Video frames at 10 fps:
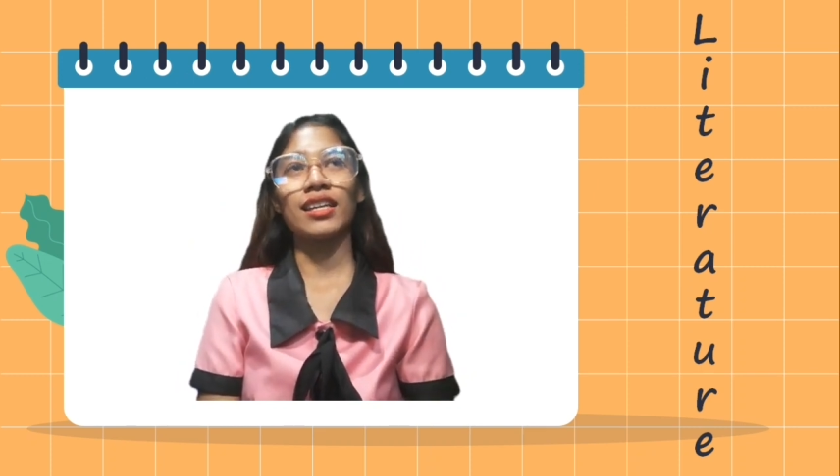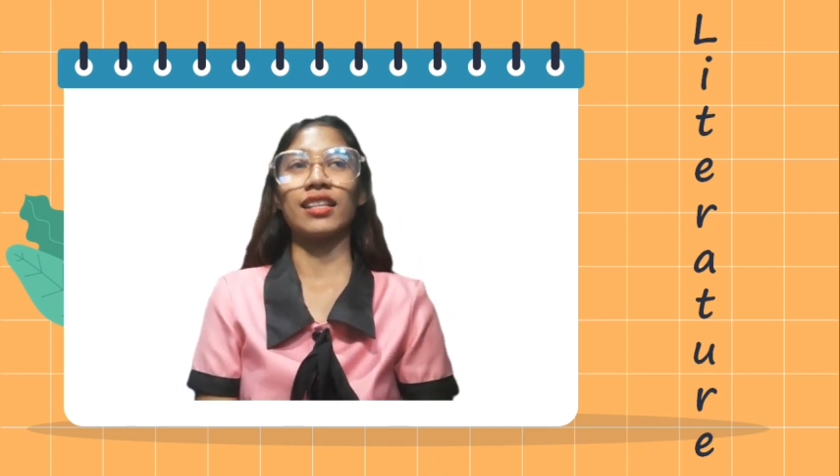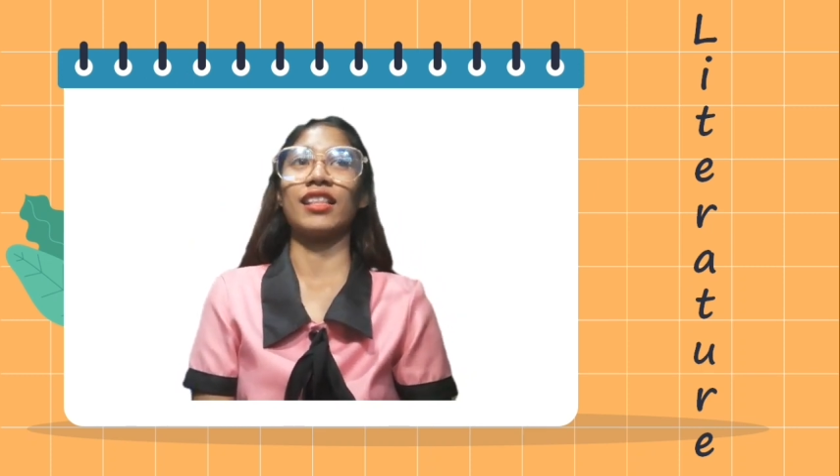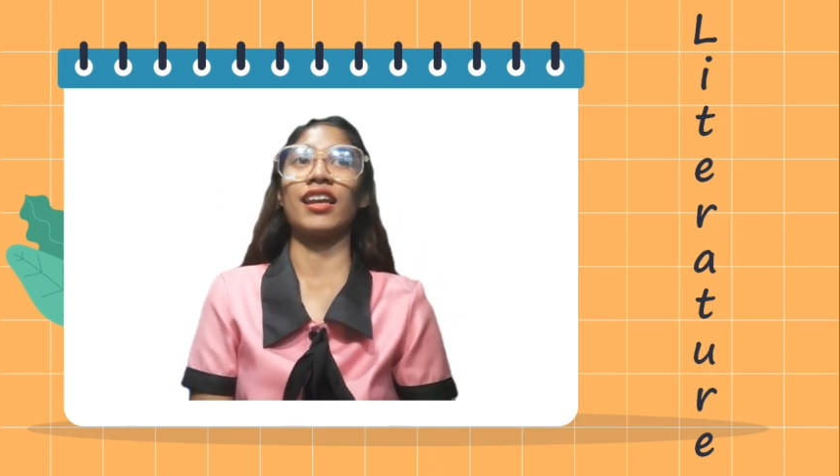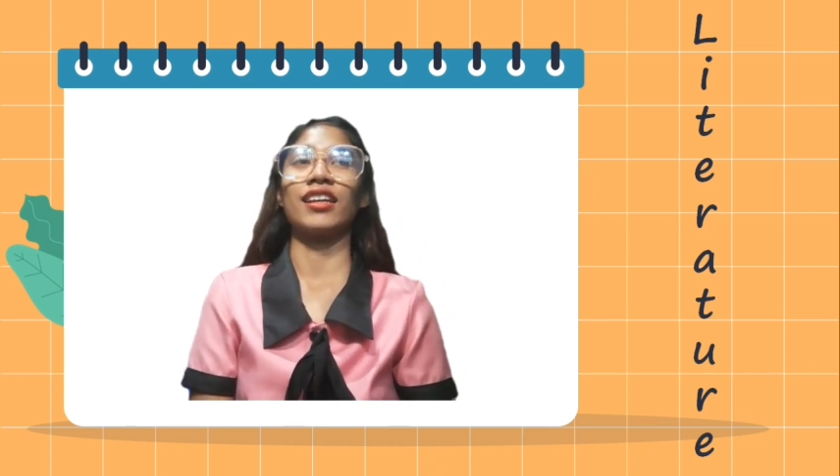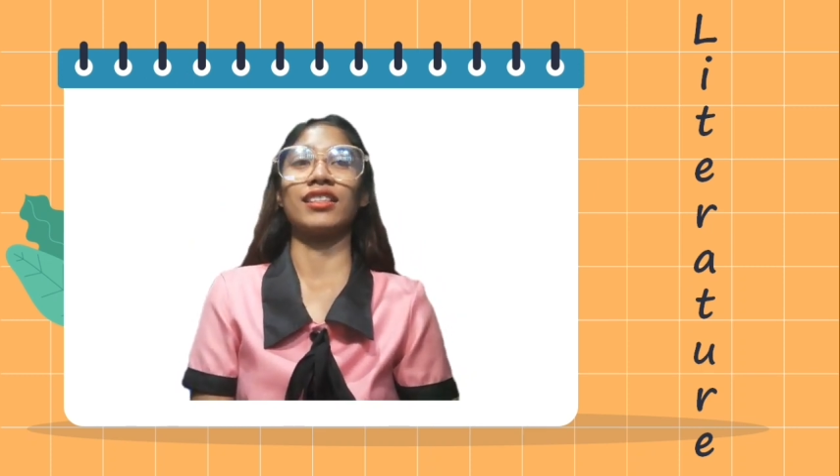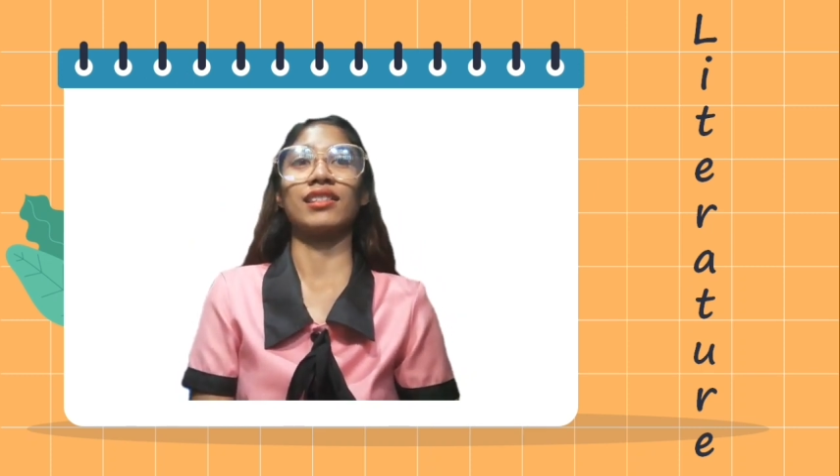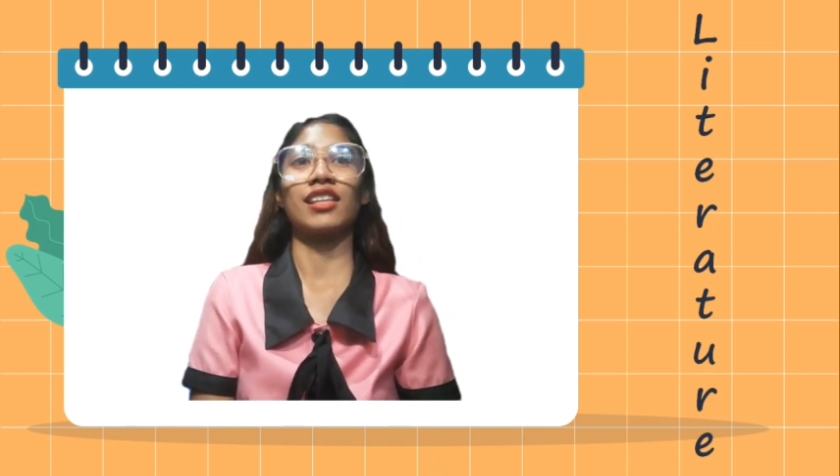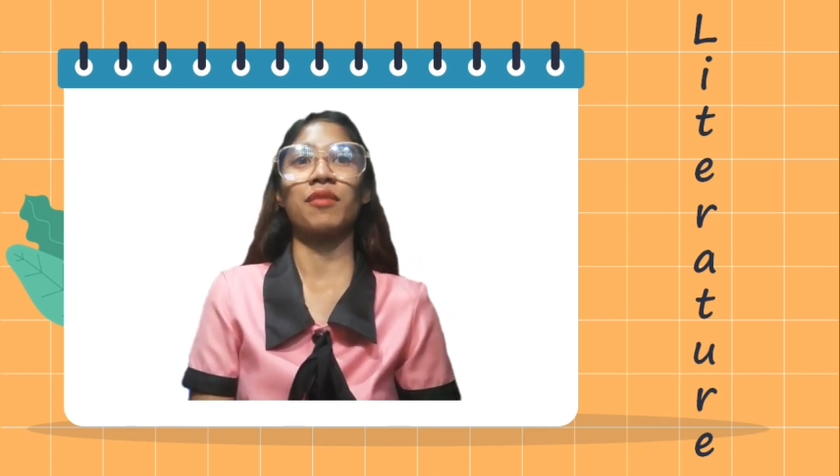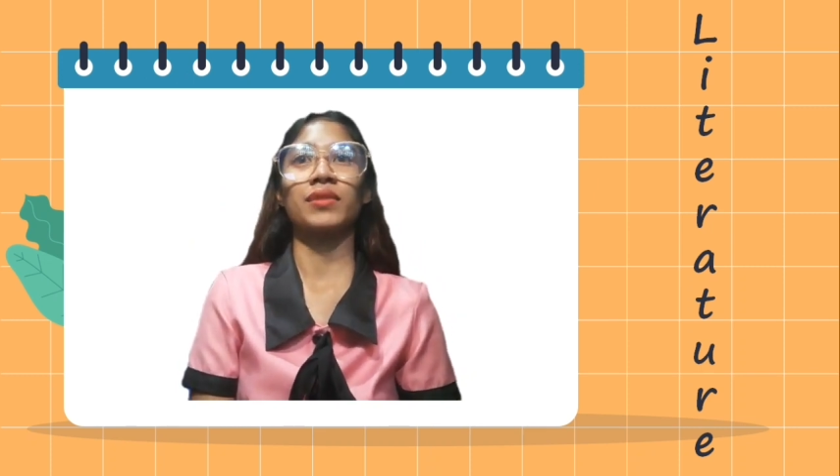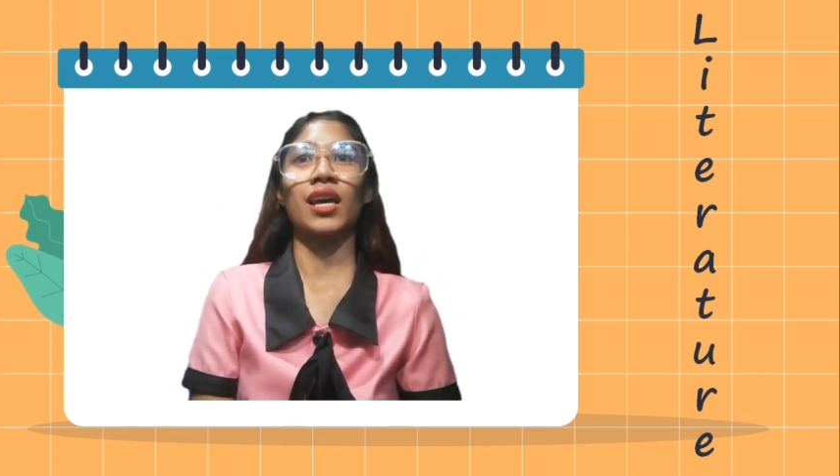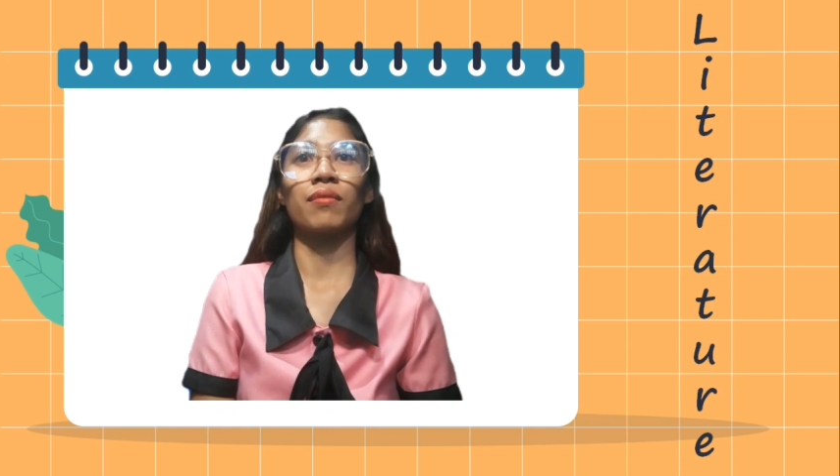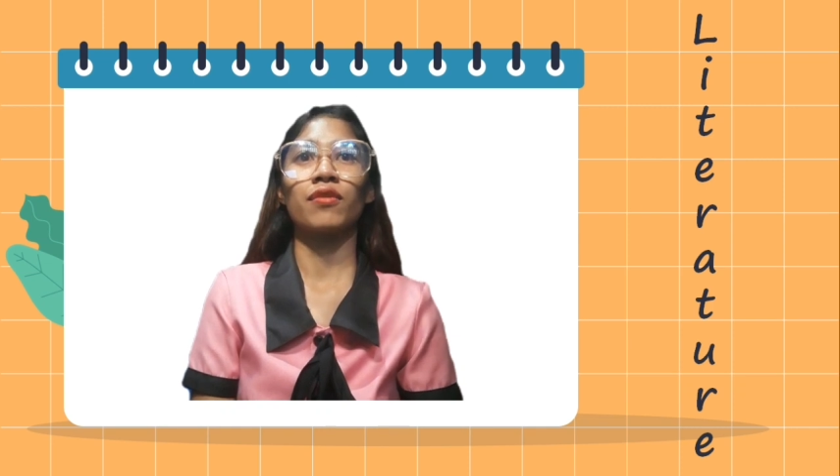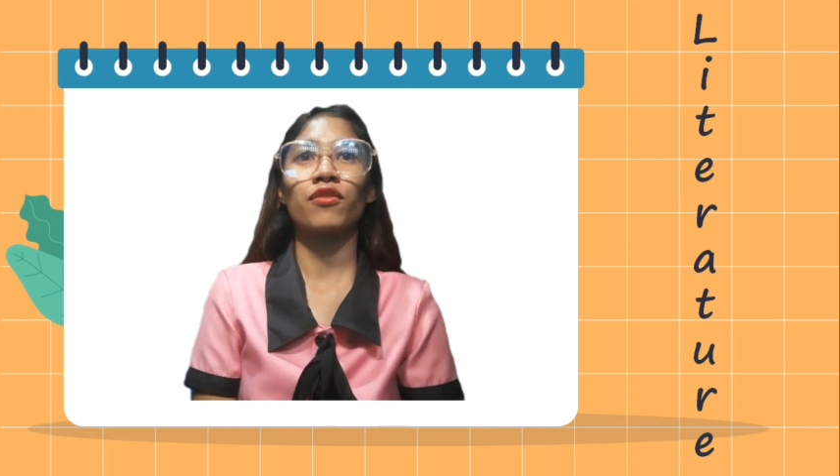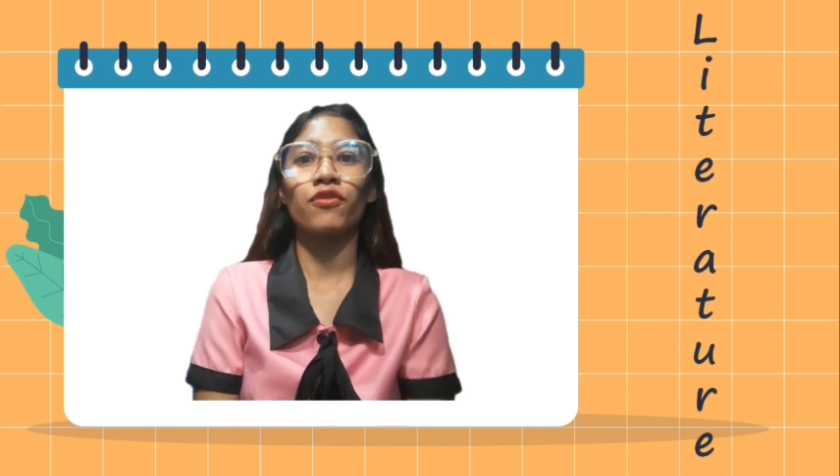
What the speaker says: and then at the same time